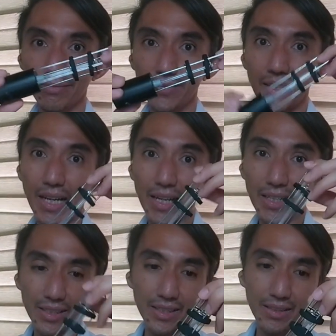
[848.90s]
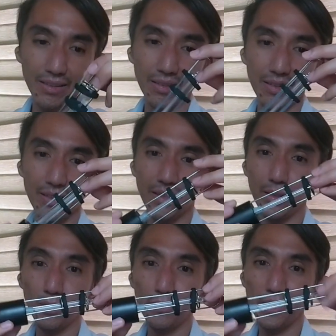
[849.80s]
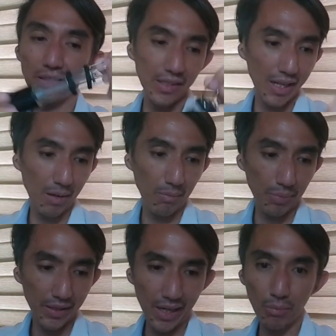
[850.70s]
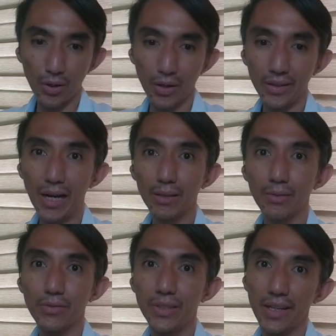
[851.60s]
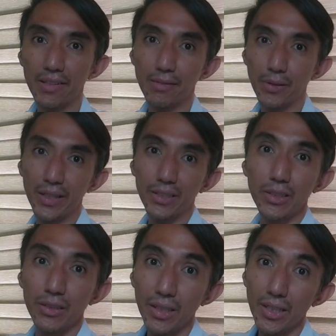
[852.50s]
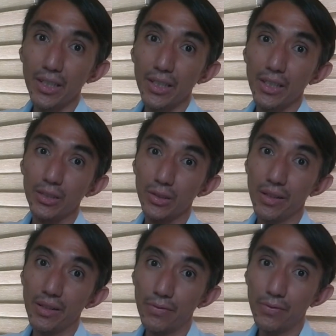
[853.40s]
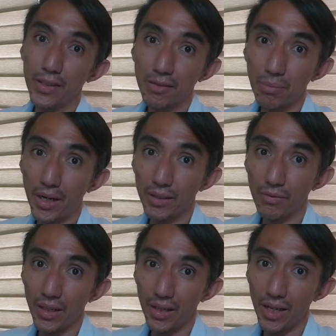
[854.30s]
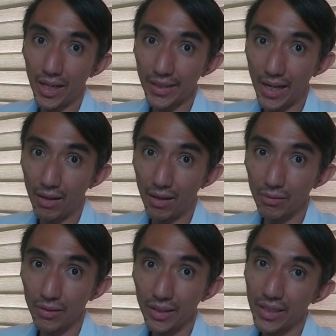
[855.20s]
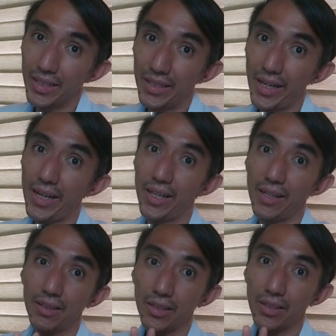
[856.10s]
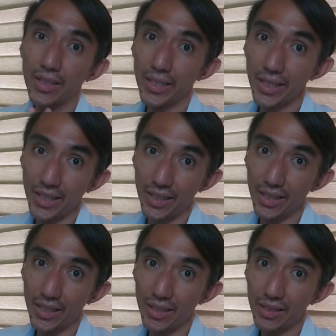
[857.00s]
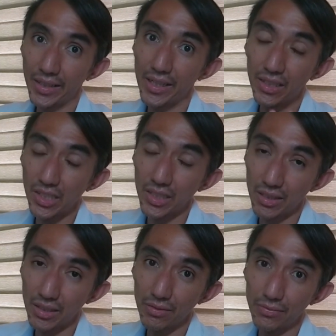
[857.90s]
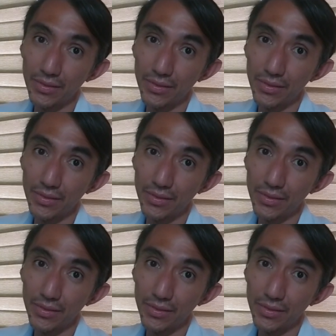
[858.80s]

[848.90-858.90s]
tiny UVC lamp that I bought out of desperation during the first part of the lockdown can achieve